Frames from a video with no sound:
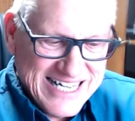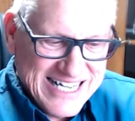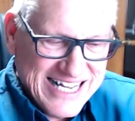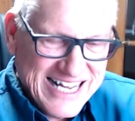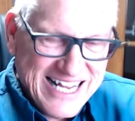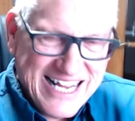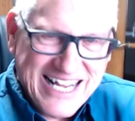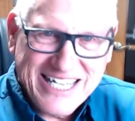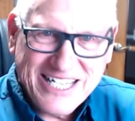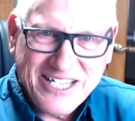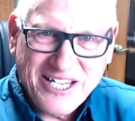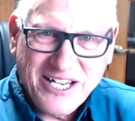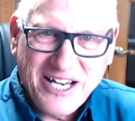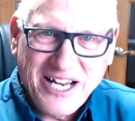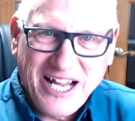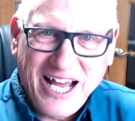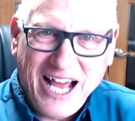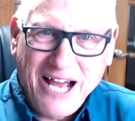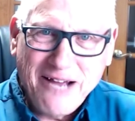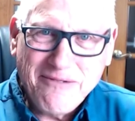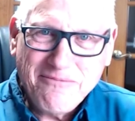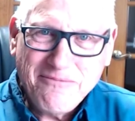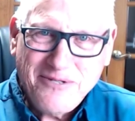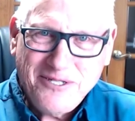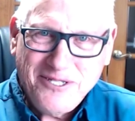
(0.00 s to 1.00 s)
And
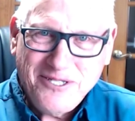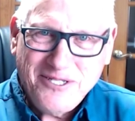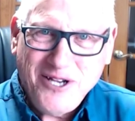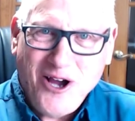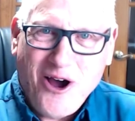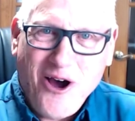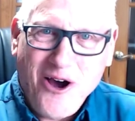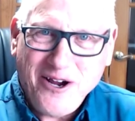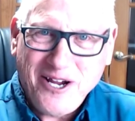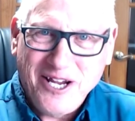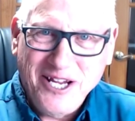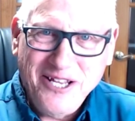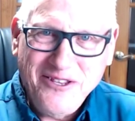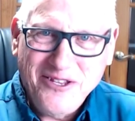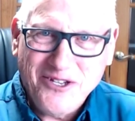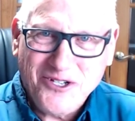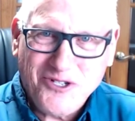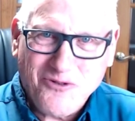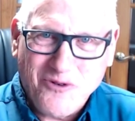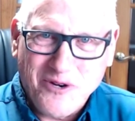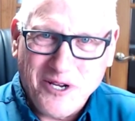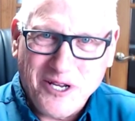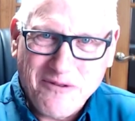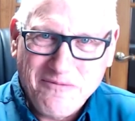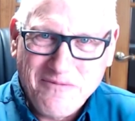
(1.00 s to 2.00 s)
I'm talking this
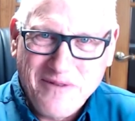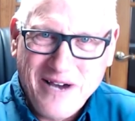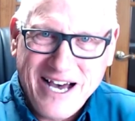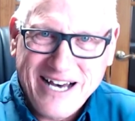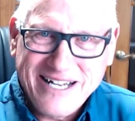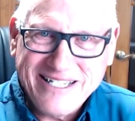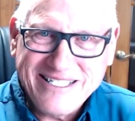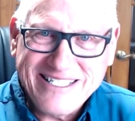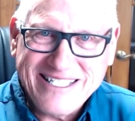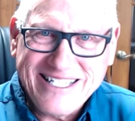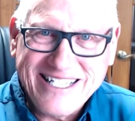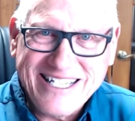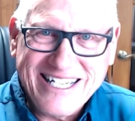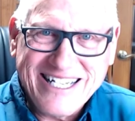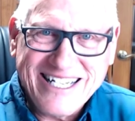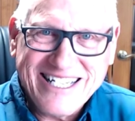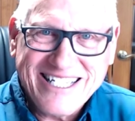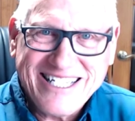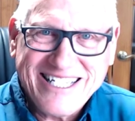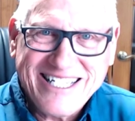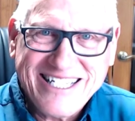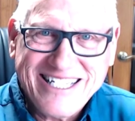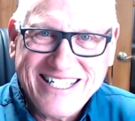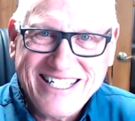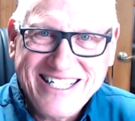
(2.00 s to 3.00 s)
week about
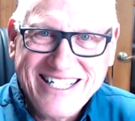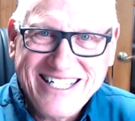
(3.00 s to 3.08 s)
these